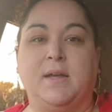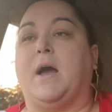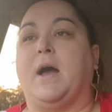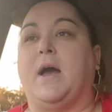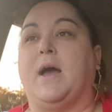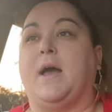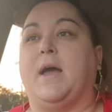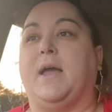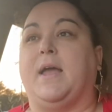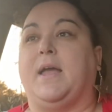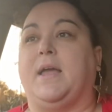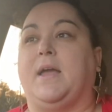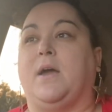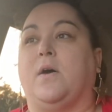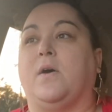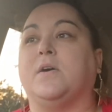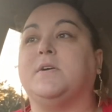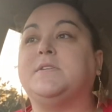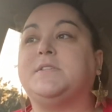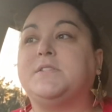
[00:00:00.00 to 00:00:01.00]
I
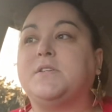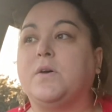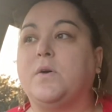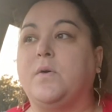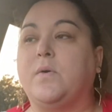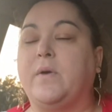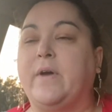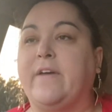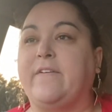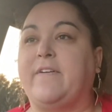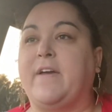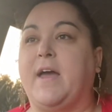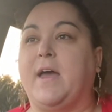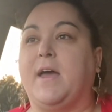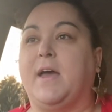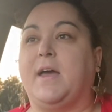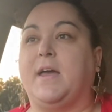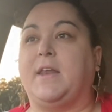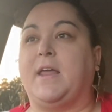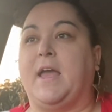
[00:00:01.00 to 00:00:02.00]
also have
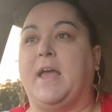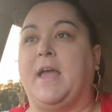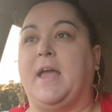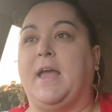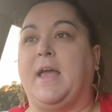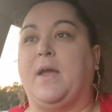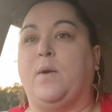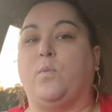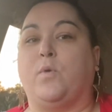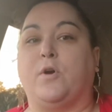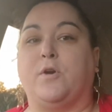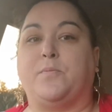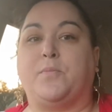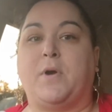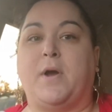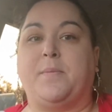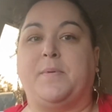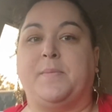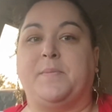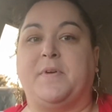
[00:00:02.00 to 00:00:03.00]
had a word
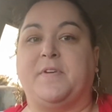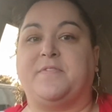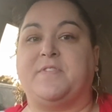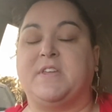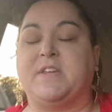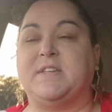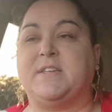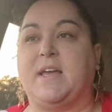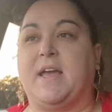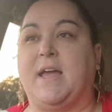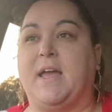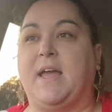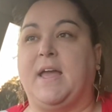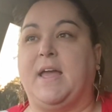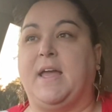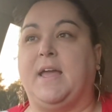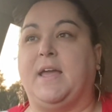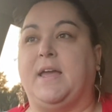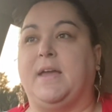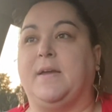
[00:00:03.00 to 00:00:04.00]
problem of the
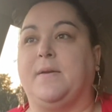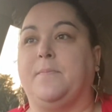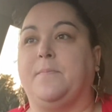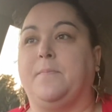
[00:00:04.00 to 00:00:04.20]
day.